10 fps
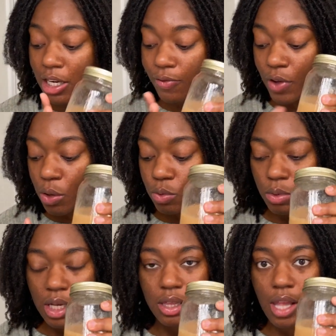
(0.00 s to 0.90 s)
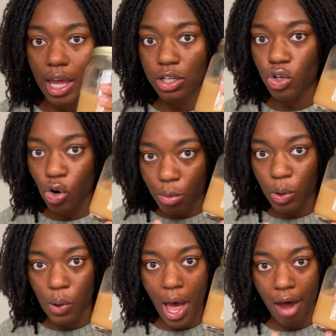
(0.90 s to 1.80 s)
It felt like
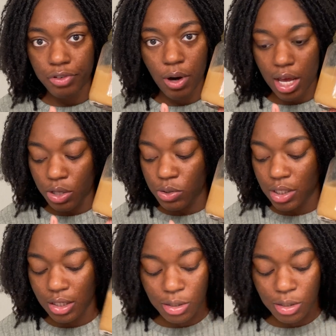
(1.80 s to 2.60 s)
normal after I used this,